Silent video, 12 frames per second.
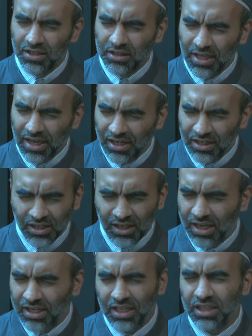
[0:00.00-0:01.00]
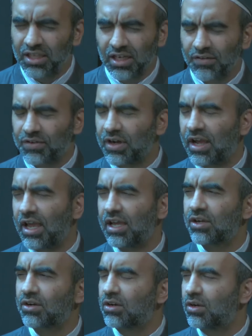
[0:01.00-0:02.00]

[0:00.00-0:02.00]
that anything of your anger or